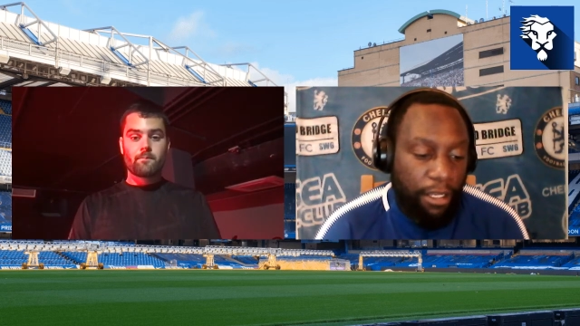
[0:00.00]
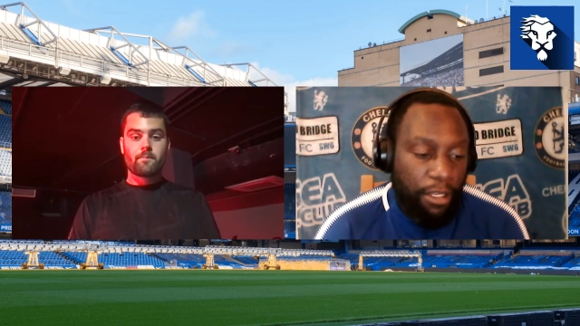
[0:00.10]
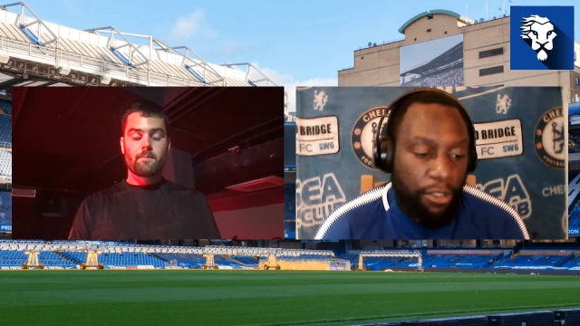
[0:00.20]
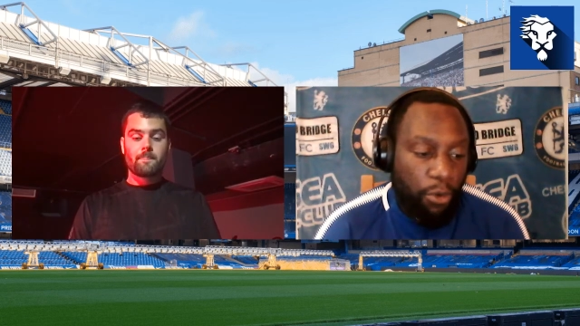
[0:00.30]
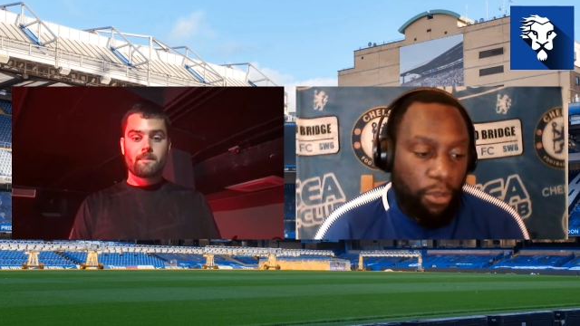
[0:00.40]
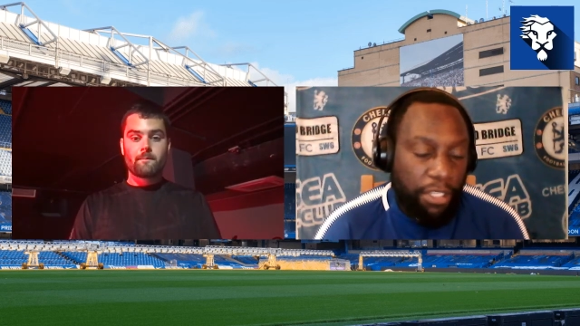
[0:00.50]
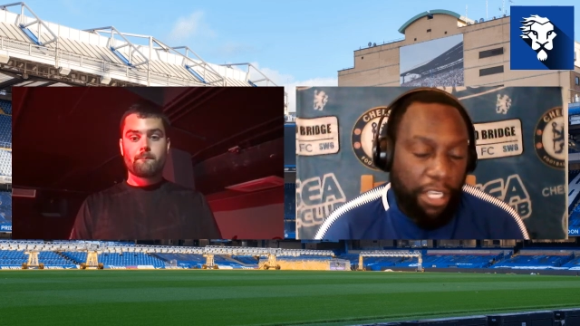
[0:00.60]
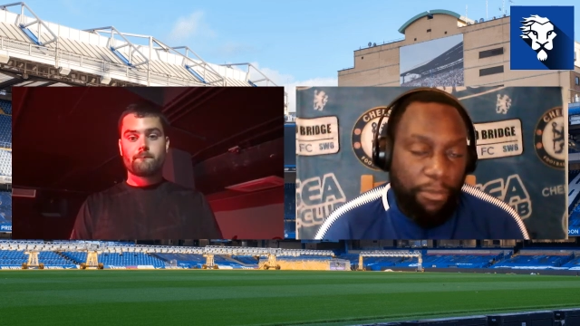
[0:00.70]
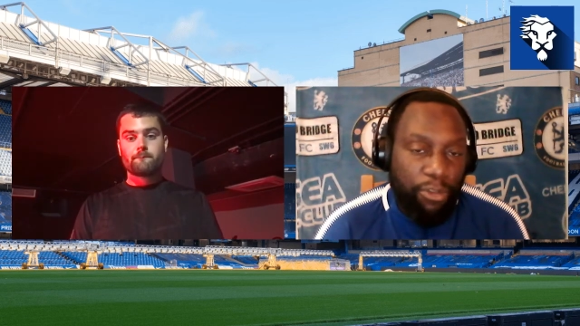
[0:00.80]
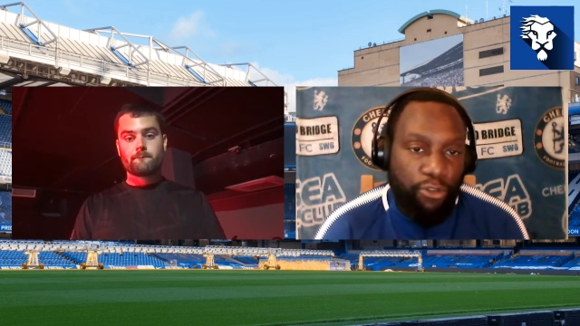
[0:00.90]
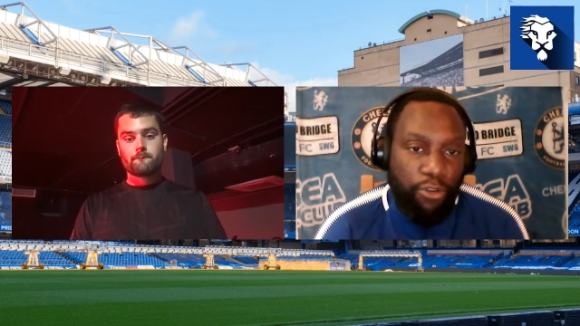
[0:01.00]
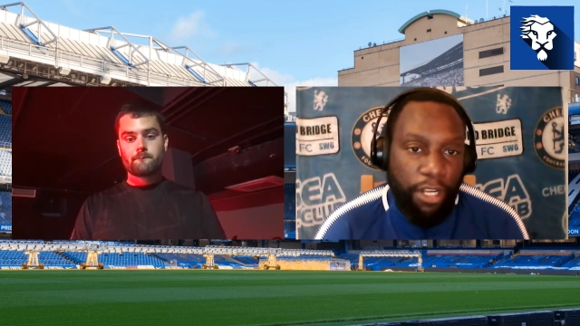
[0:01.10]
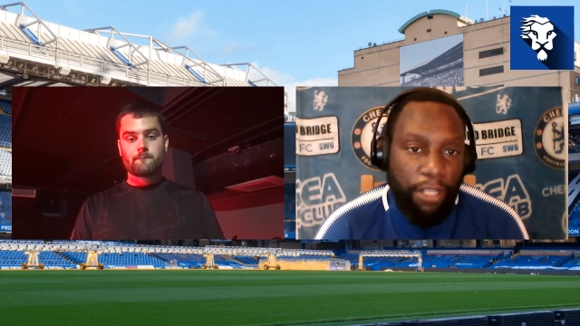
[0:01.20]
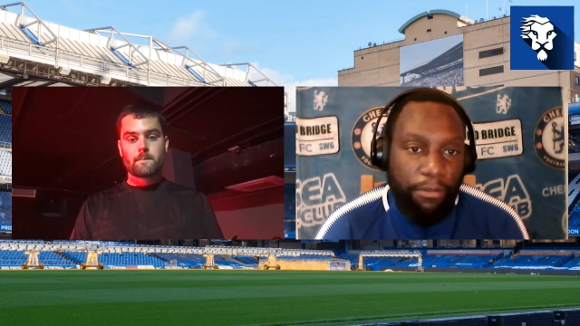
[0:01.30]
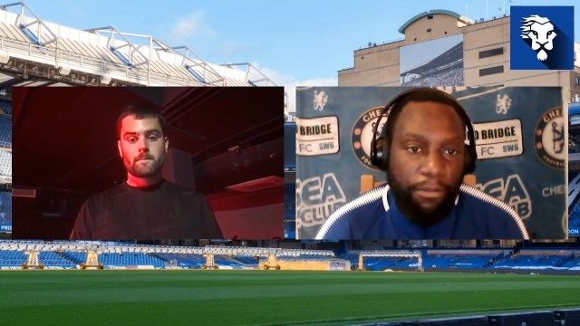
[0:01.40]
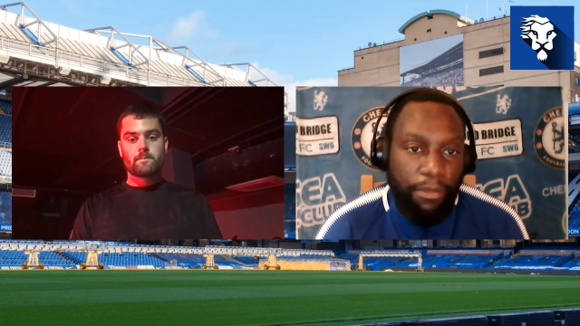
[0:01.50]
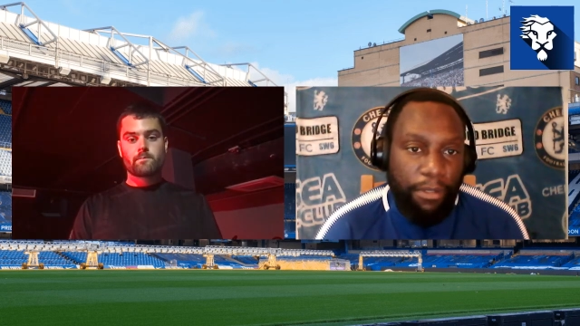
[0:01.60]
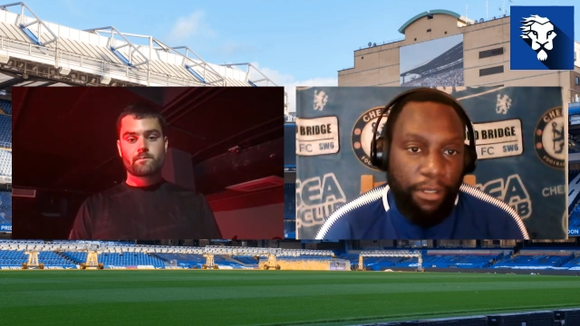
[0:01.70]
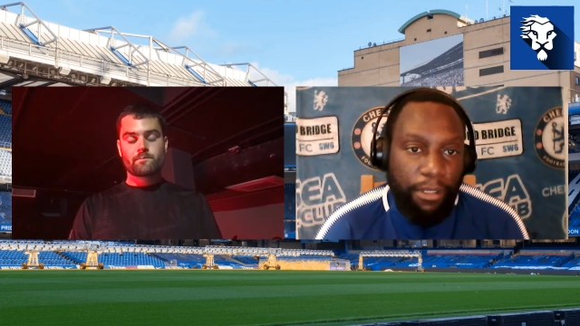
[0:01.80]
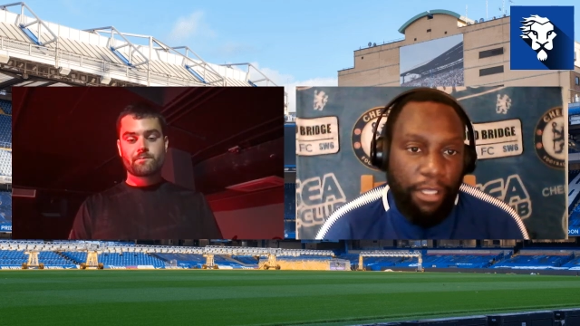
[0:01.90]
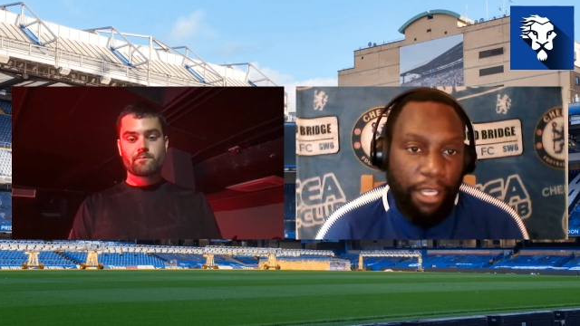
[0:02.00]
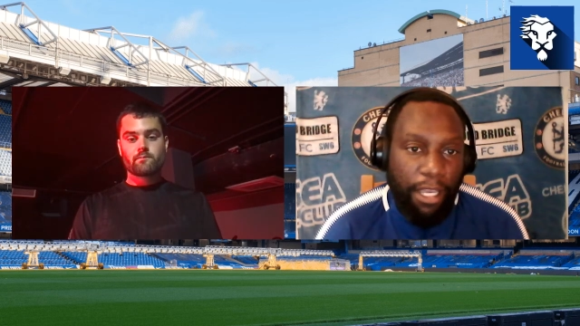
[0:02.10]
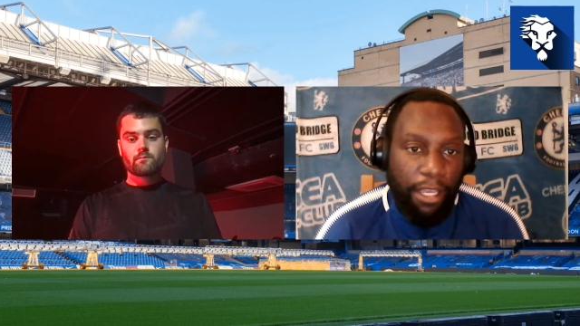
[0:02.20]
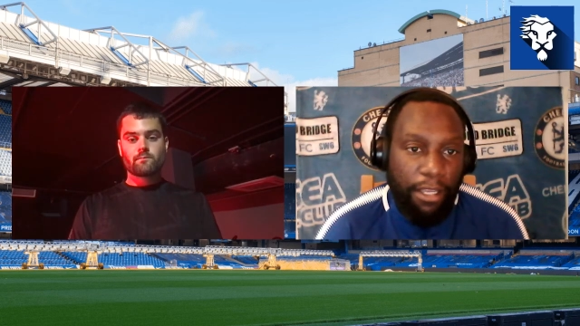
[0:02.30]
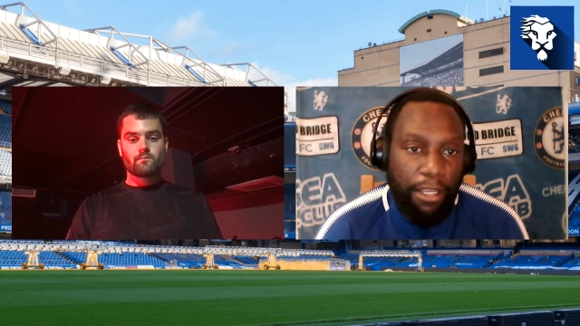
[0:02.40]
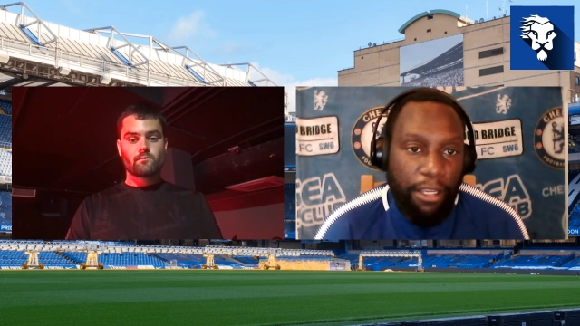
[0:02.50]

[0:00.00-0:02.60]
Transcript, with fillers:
Speaker 1: Your team's struggling. Yeah.